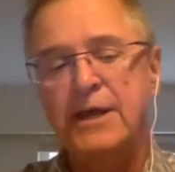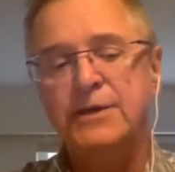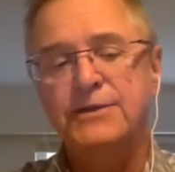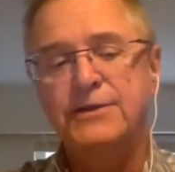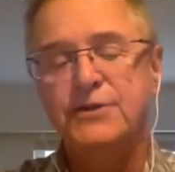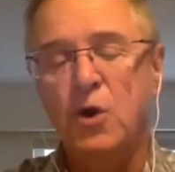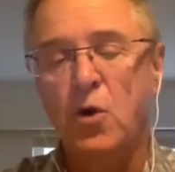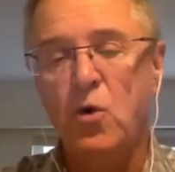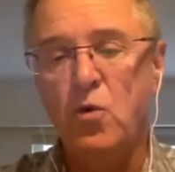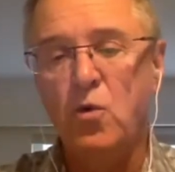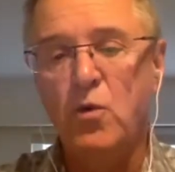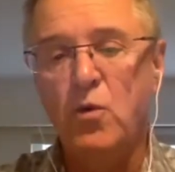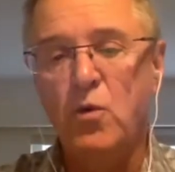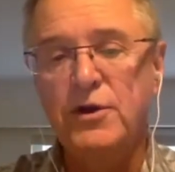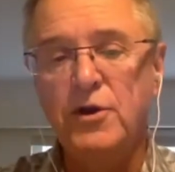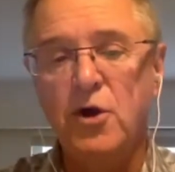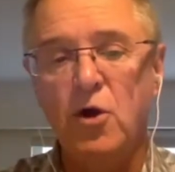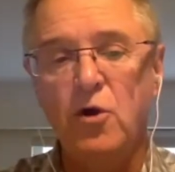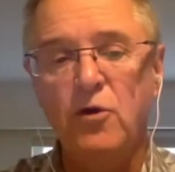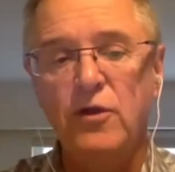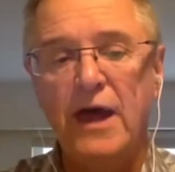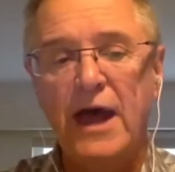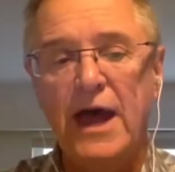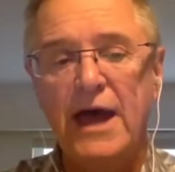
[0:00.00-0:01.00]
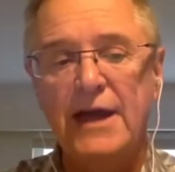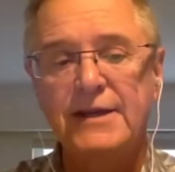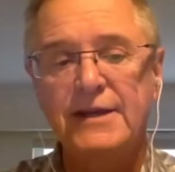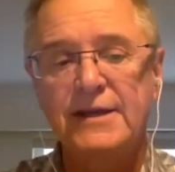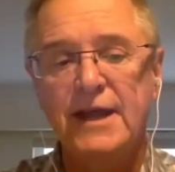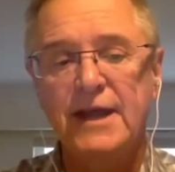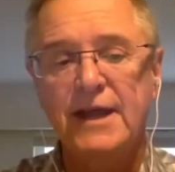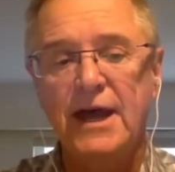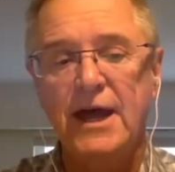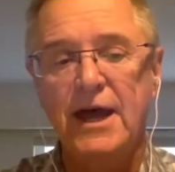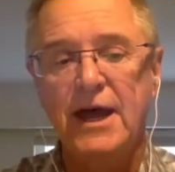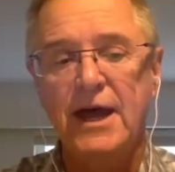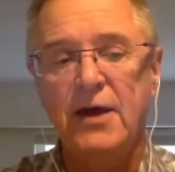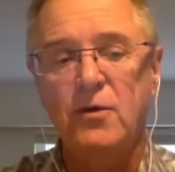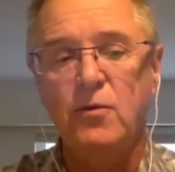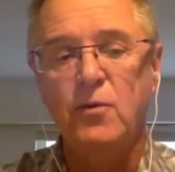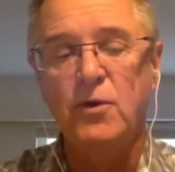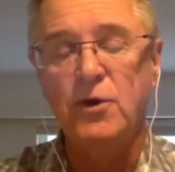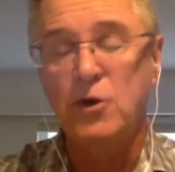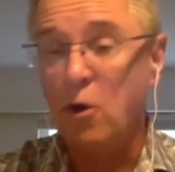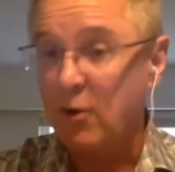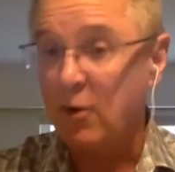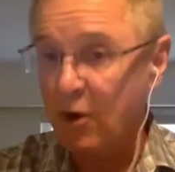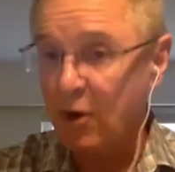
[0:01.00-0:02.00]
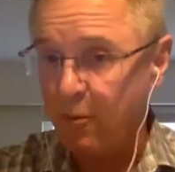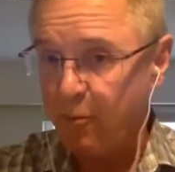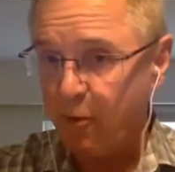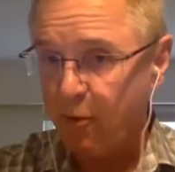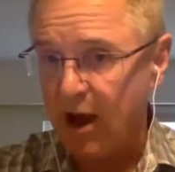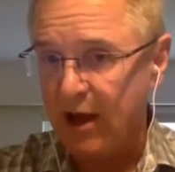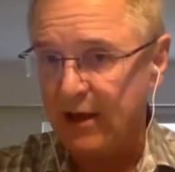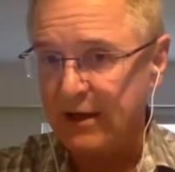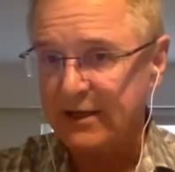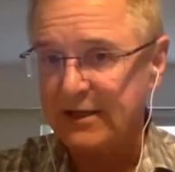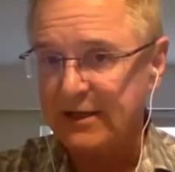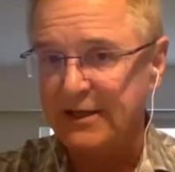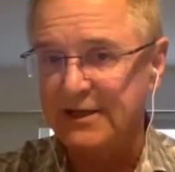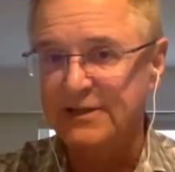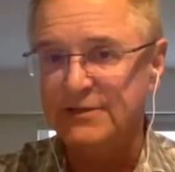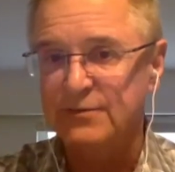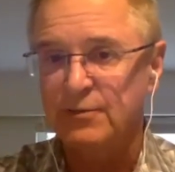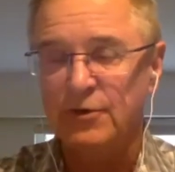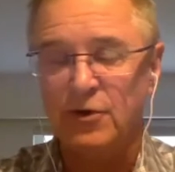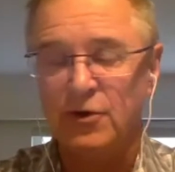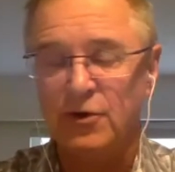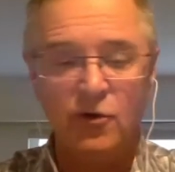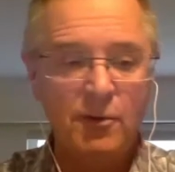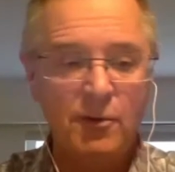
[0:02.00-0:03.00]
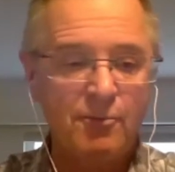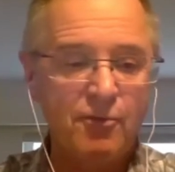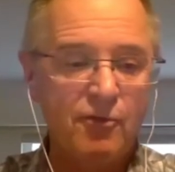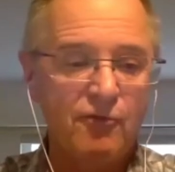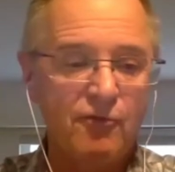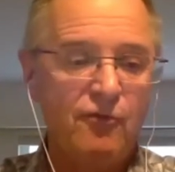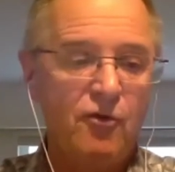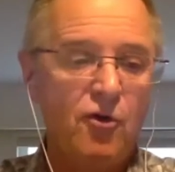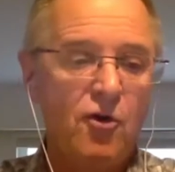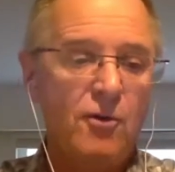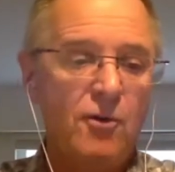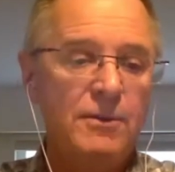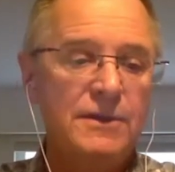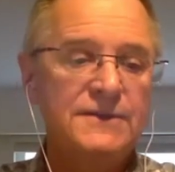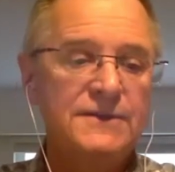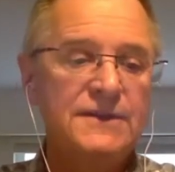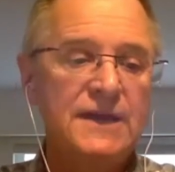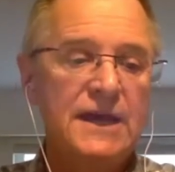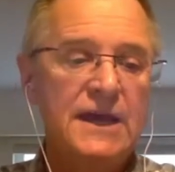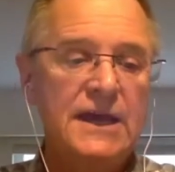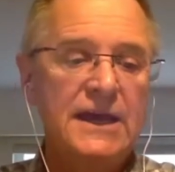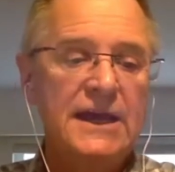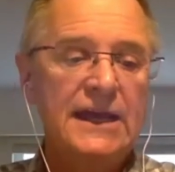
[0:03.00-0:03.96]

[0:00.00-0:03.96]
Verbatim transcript: So we know that uh, we know what our product is. We know the performance.